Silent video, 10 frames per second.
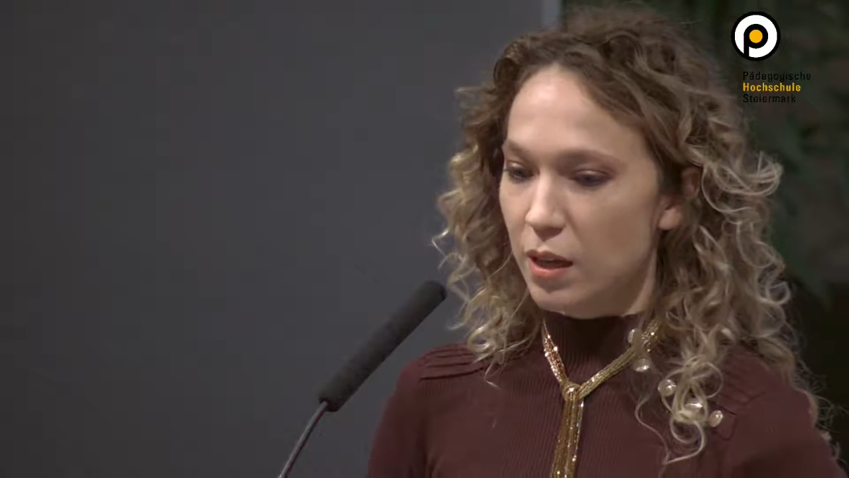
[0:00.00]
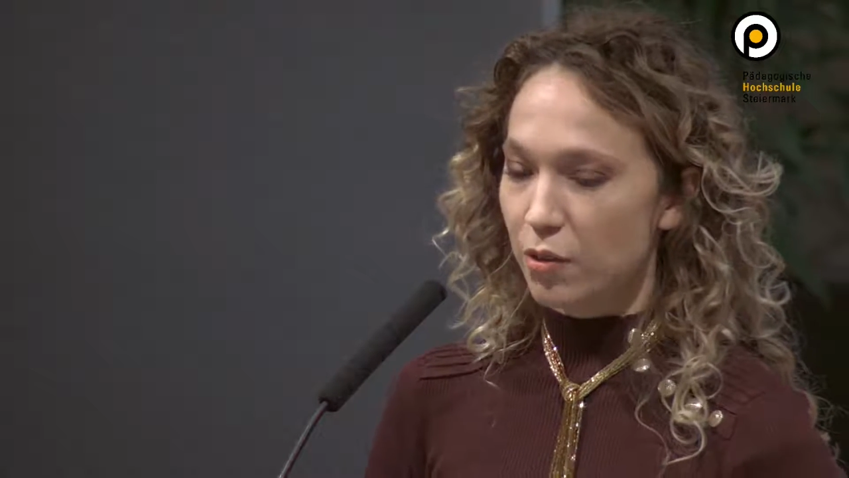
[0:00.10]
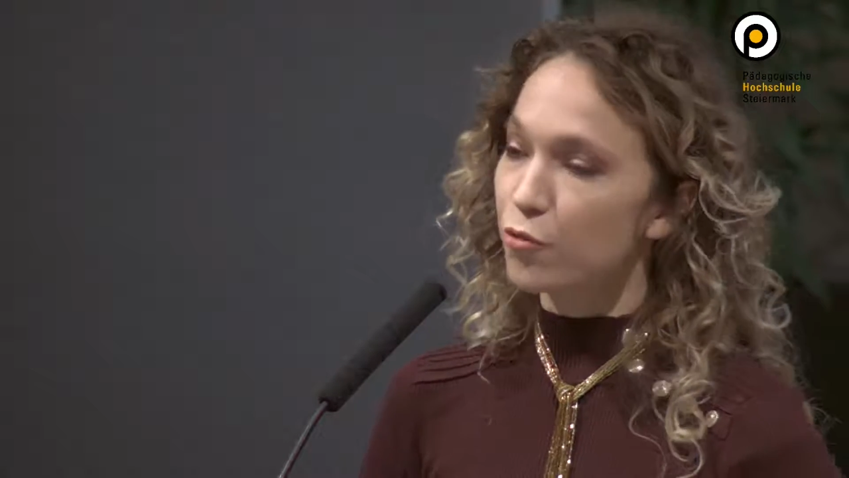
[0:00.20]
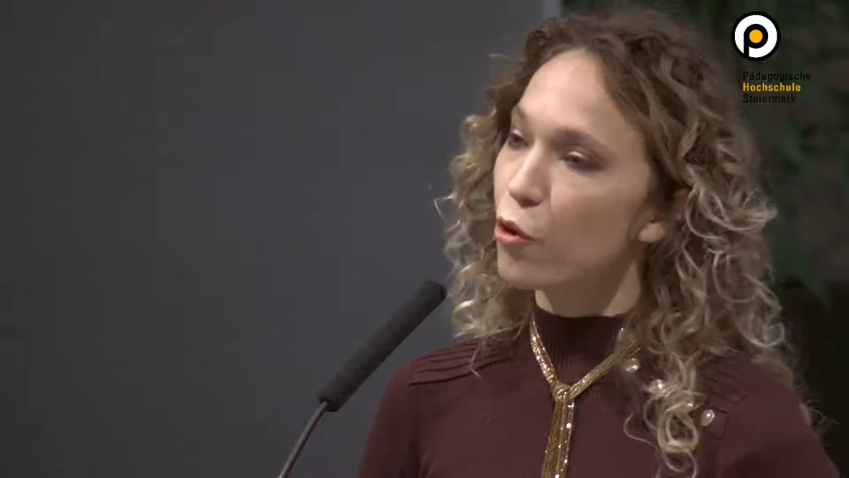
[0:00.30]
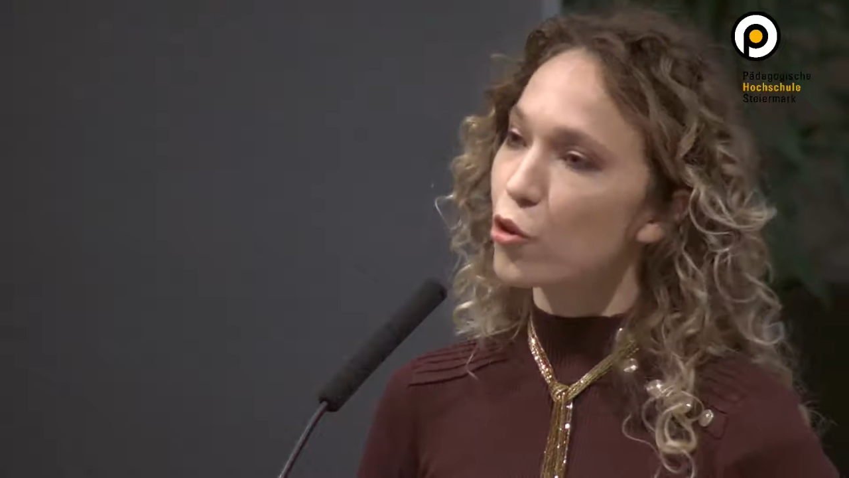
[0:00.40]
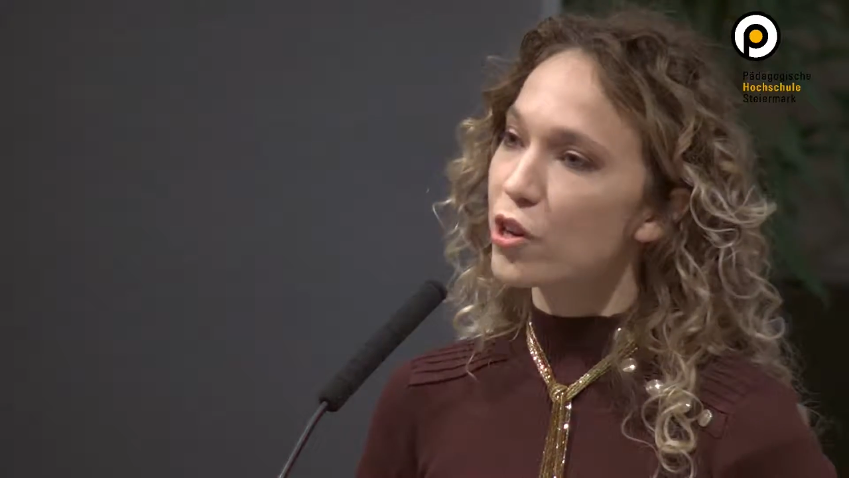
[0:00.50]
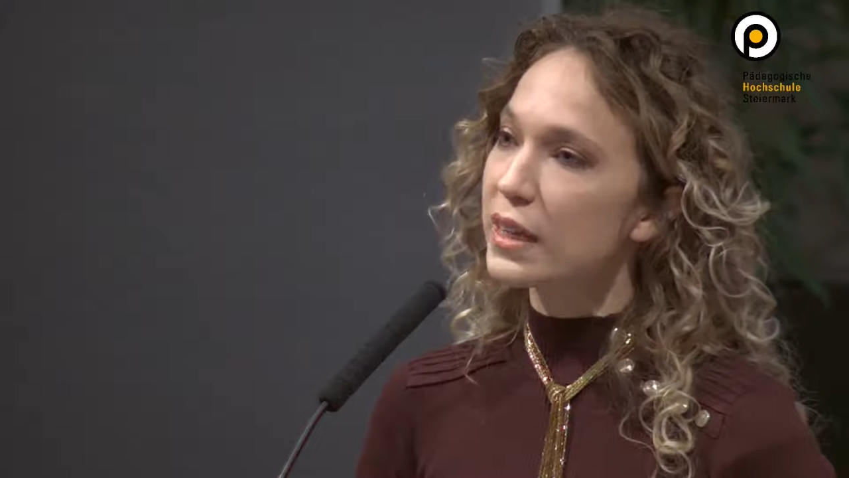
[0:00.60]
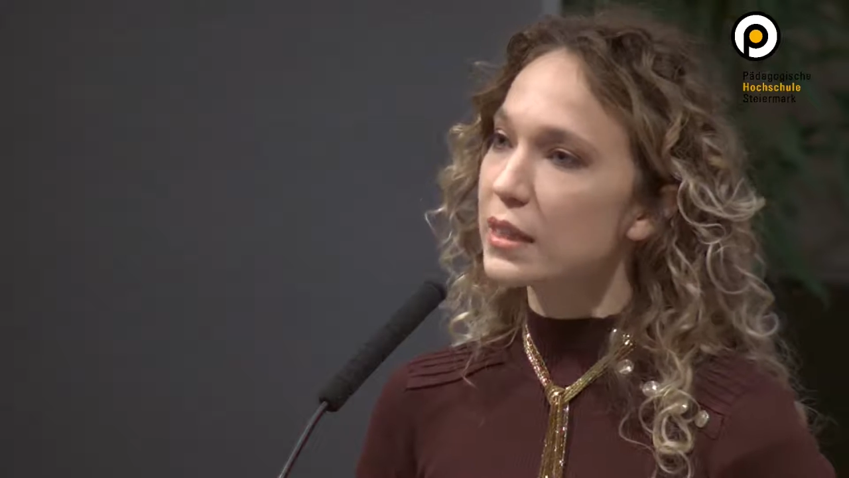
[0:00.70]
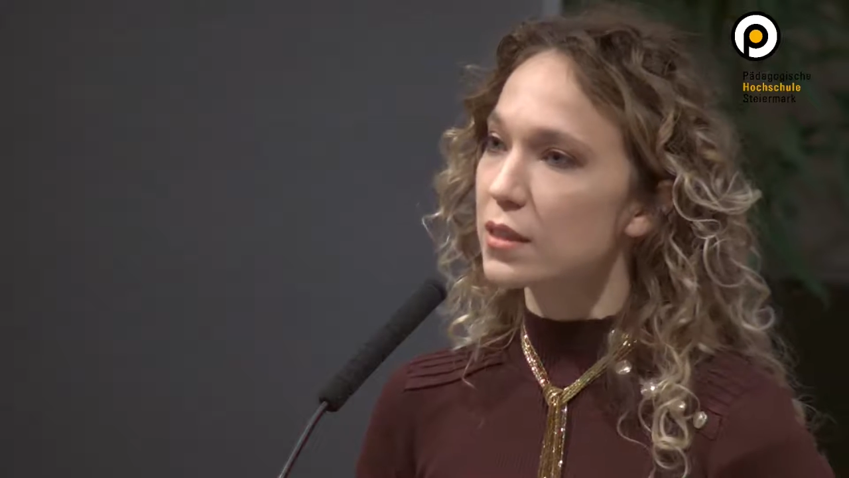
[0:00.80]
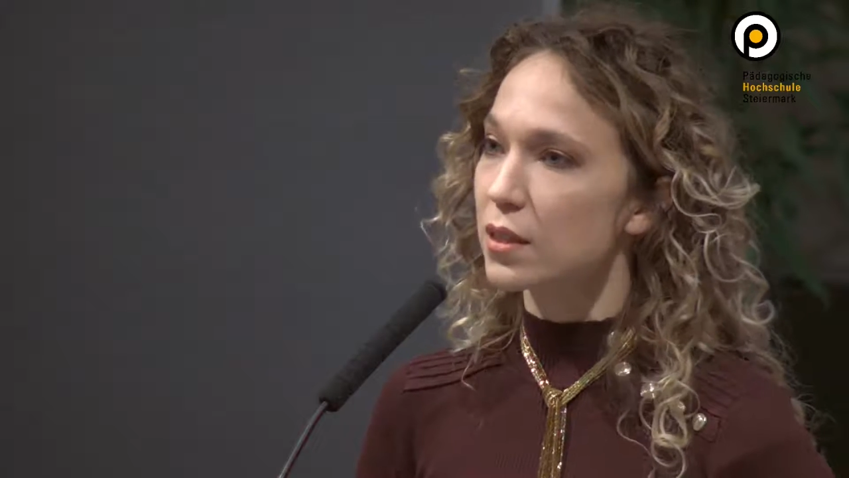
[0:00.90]
for
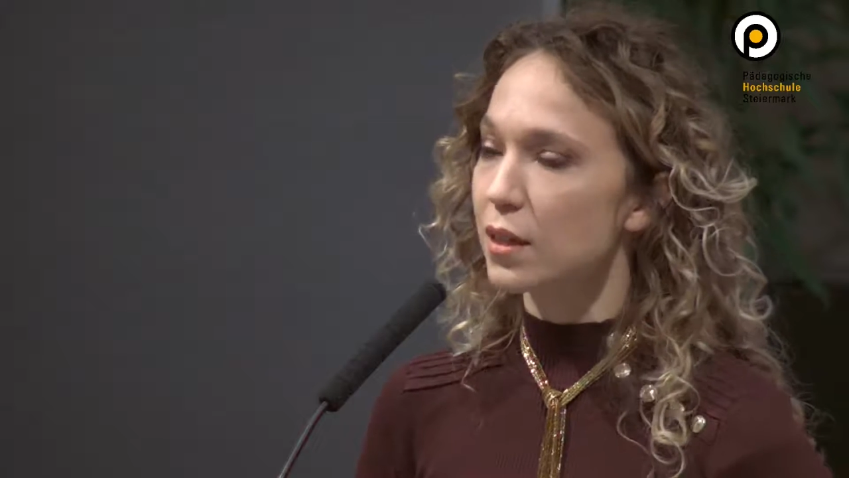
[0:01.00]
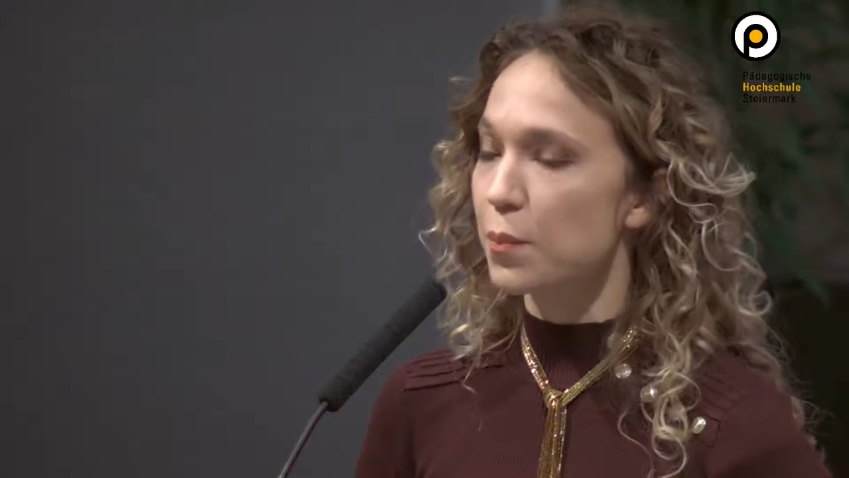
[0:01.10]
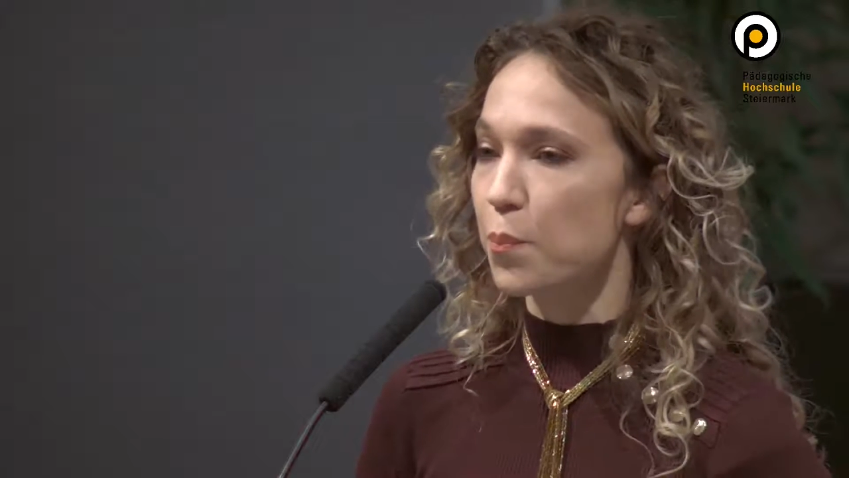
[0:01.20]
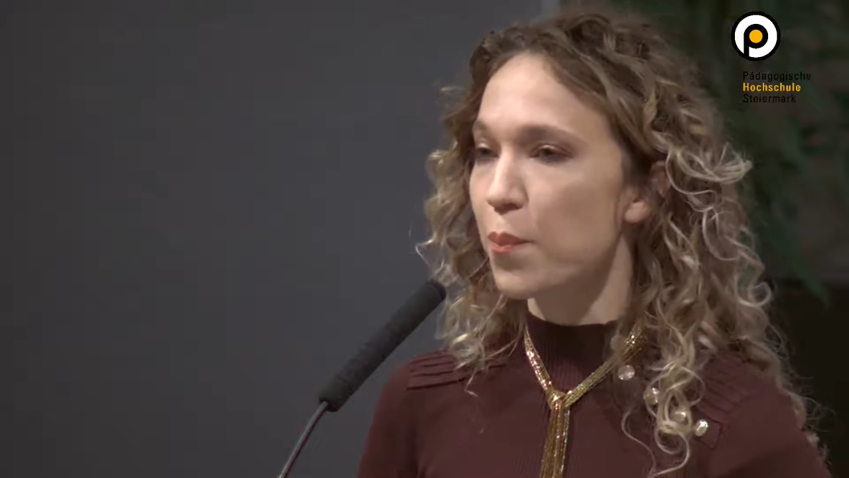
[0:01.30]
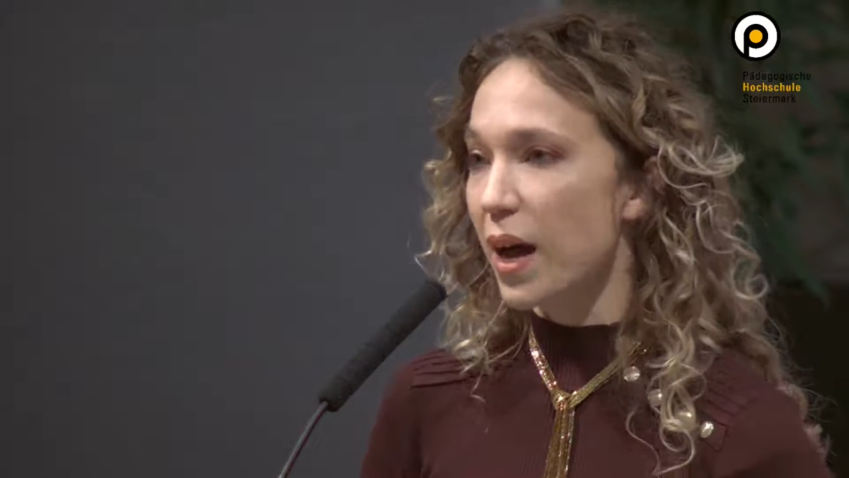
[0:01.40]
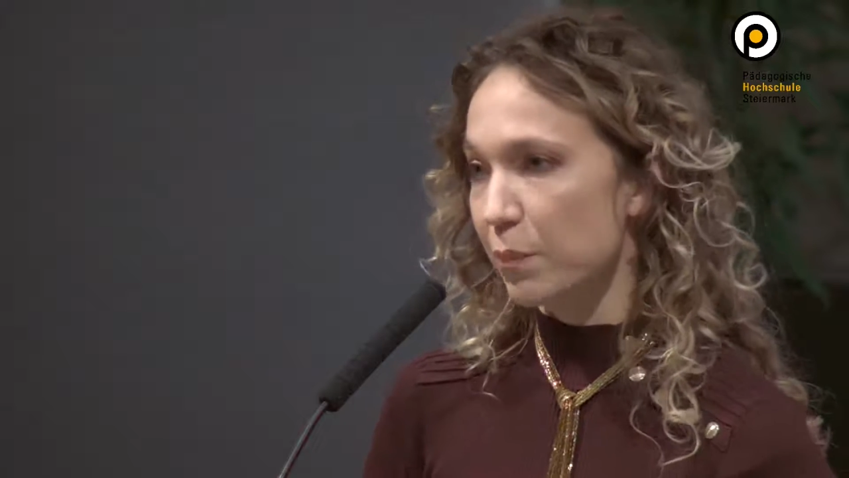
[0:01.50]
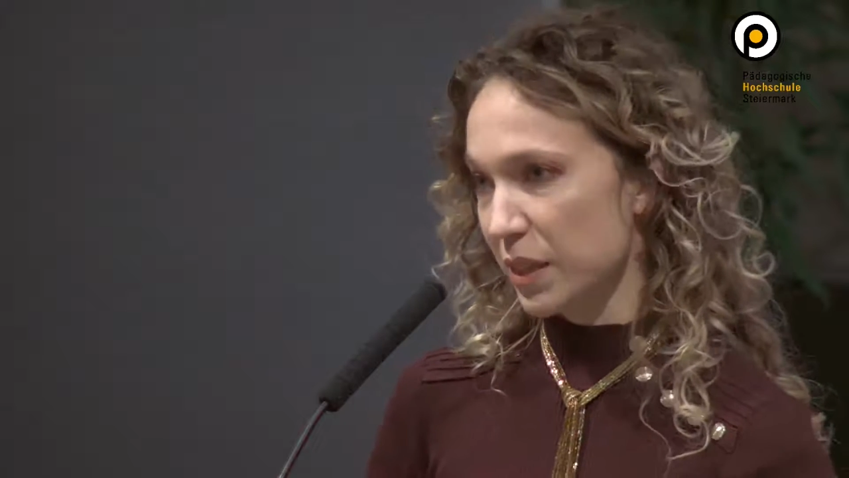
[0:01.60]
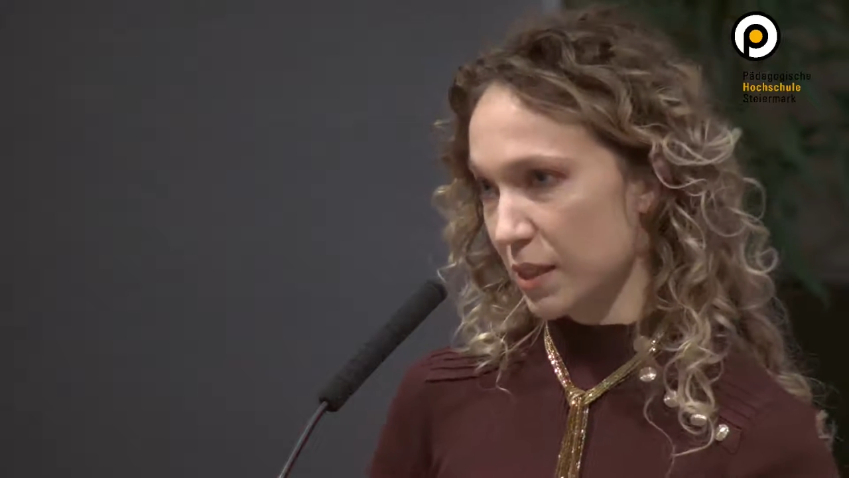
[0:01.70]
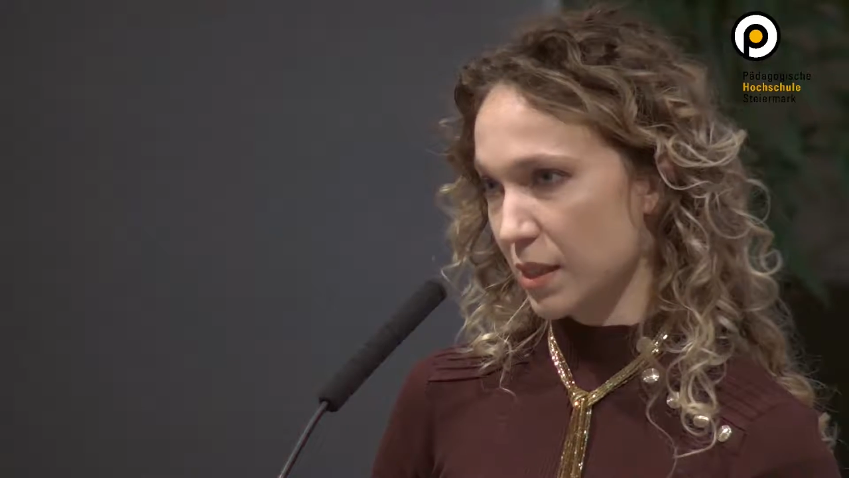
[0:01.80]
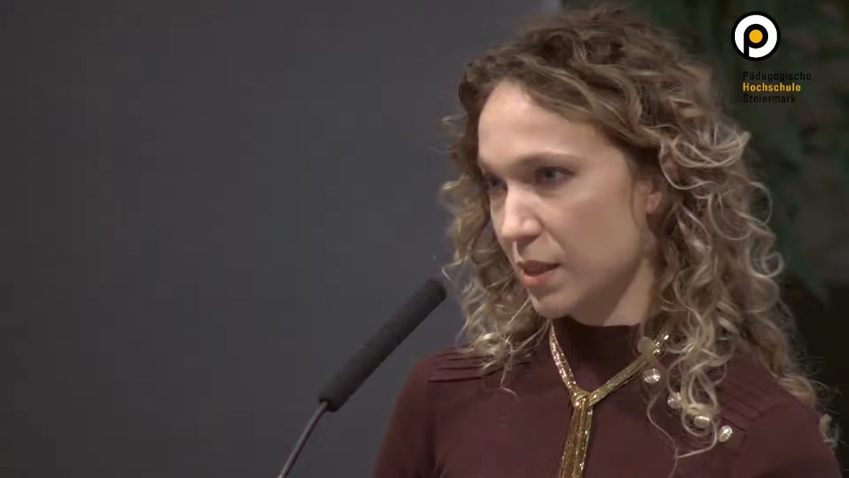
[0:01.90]
little
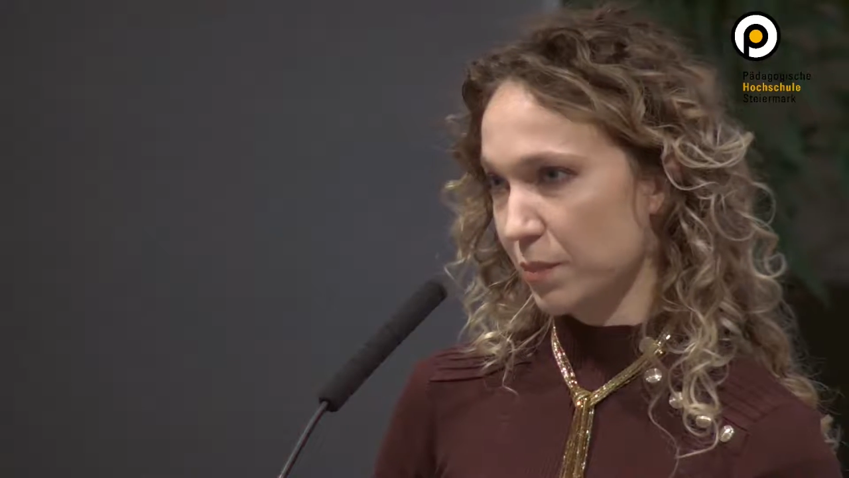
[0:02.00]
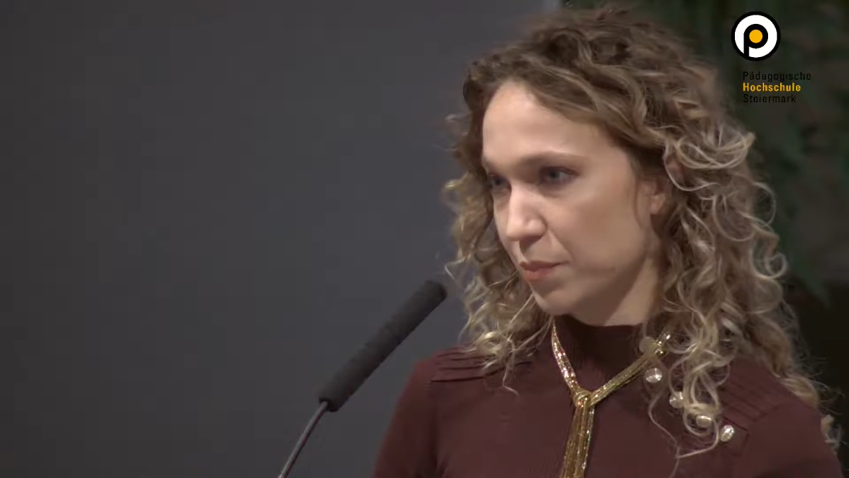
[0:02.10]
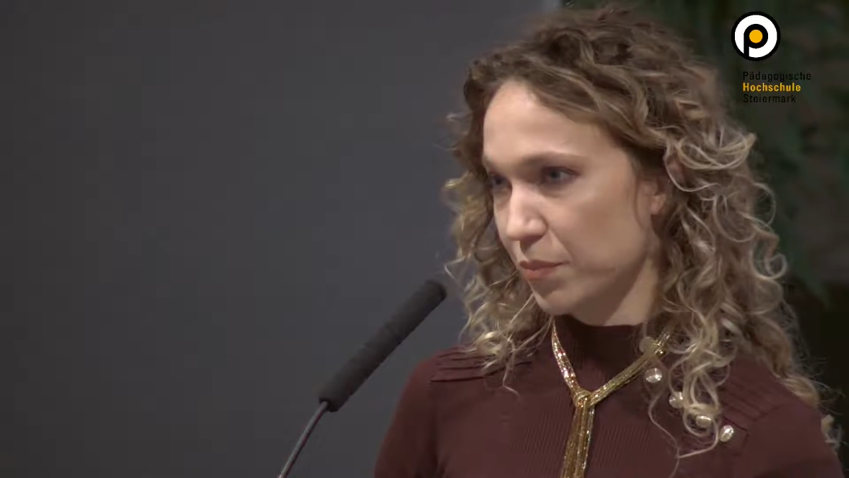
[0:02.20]
mummies.